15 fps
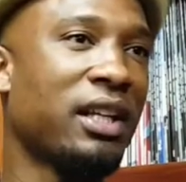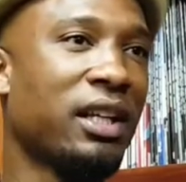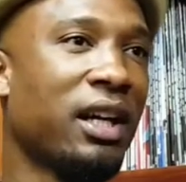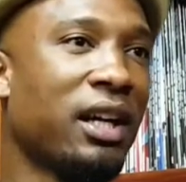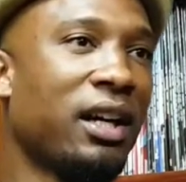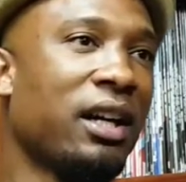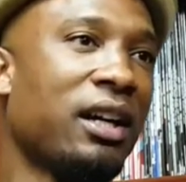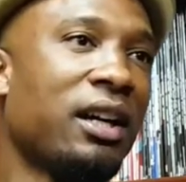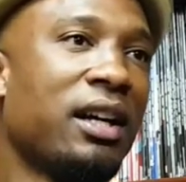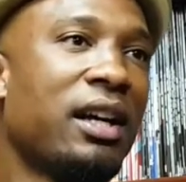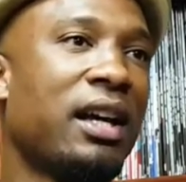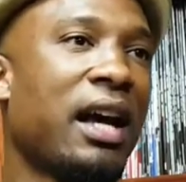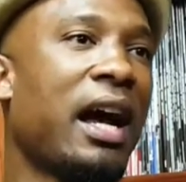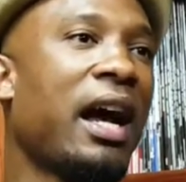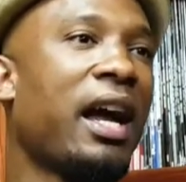that
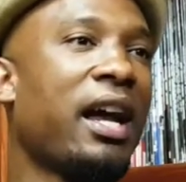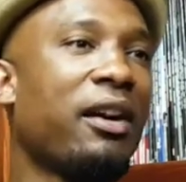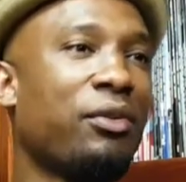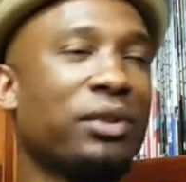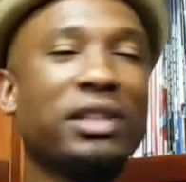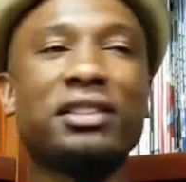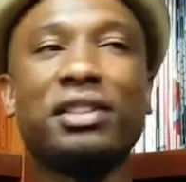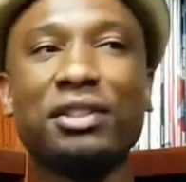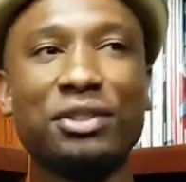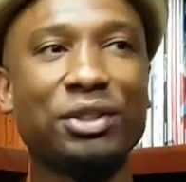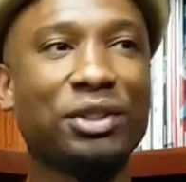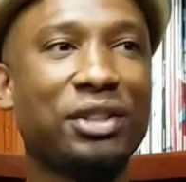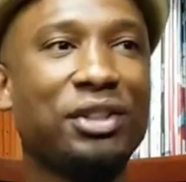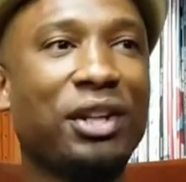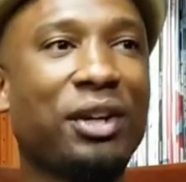I have with a
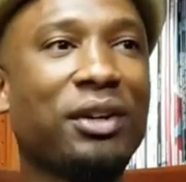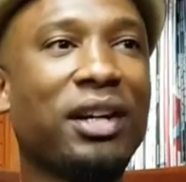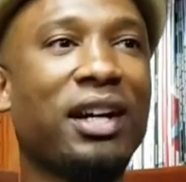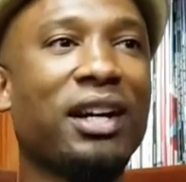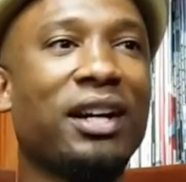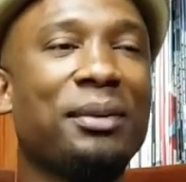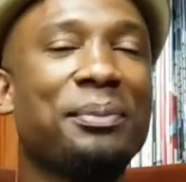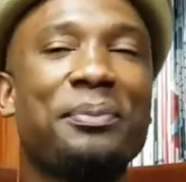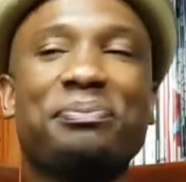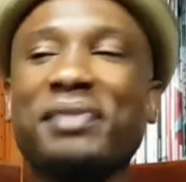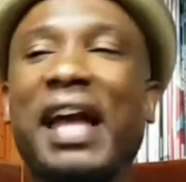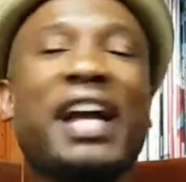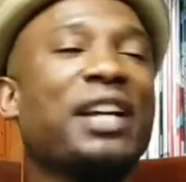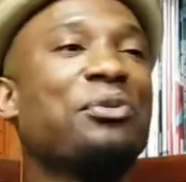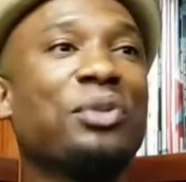sister, you know,
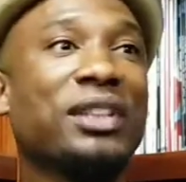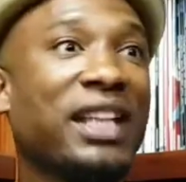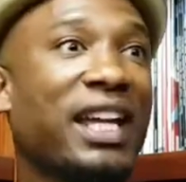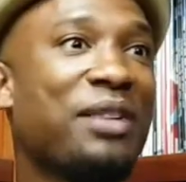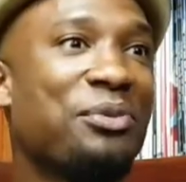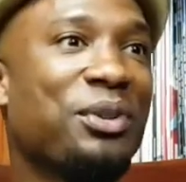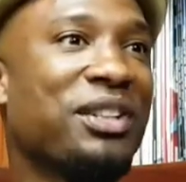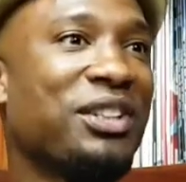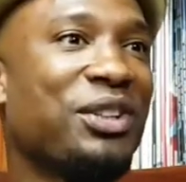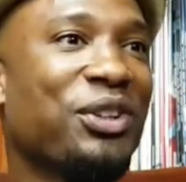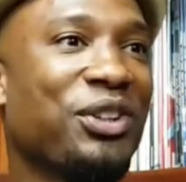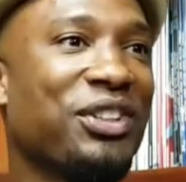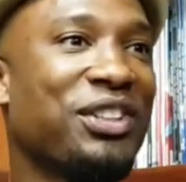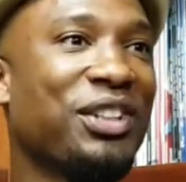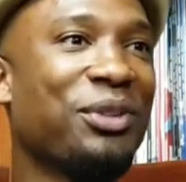I can relate with
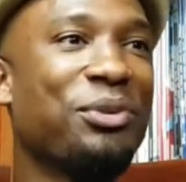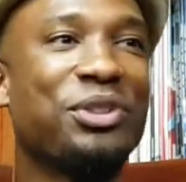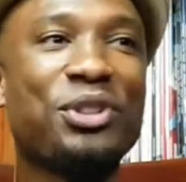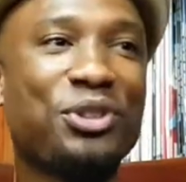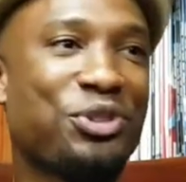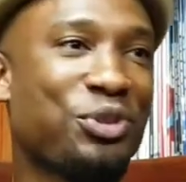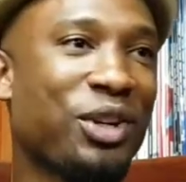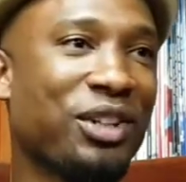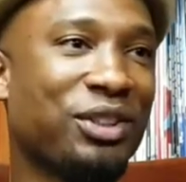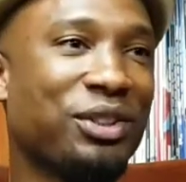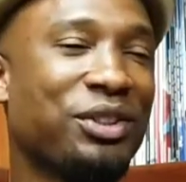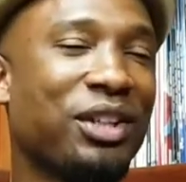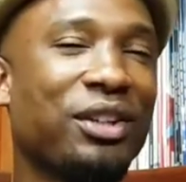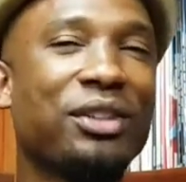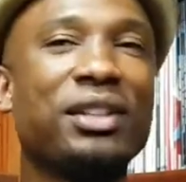your, you know, with your
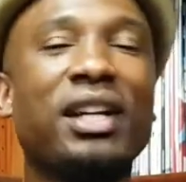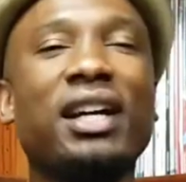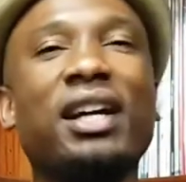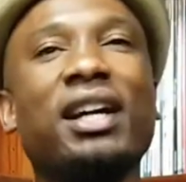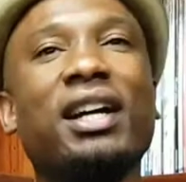struggle, you know.